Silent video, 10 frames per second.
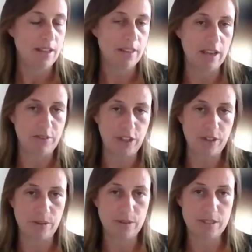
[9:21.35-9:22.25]
that have
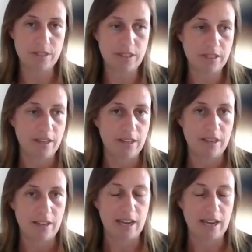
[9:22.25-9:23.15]
used
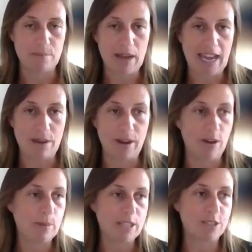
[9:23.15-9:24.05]
our
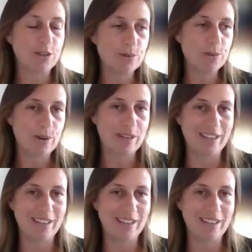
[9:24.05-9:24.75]
almost tool